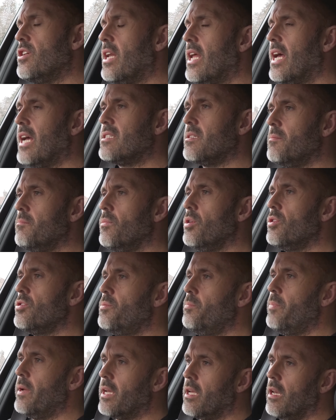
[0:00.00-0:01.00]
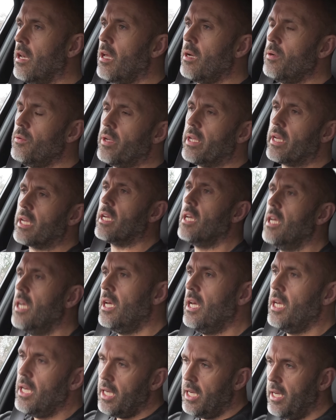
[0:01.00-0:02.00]
has a much bigger loading.
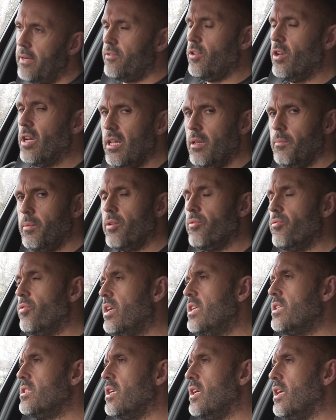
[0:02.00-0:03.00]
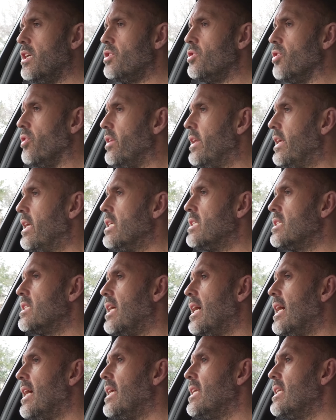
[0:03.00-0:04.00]
I've done a little bit of research on this,
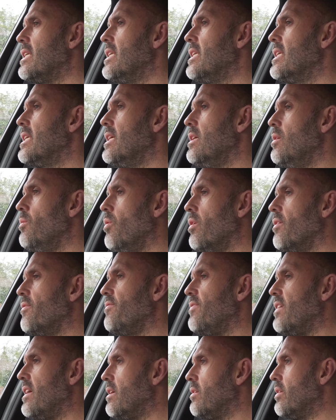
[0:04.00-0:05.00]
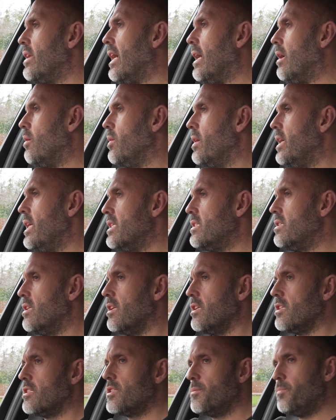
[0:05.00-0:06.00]
and what I've found out is that
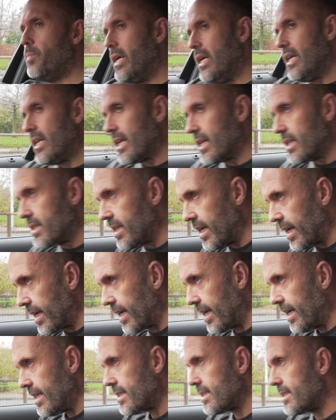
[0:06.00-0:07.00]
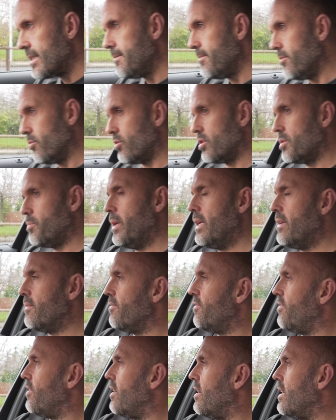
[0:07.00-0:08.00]
a speeding ticket or a speeding
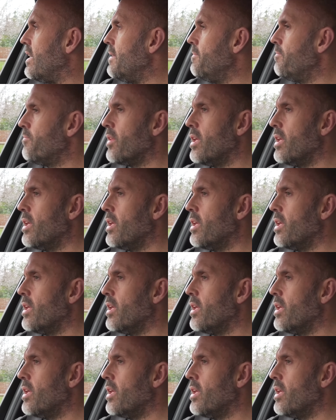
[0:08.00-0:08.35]
fine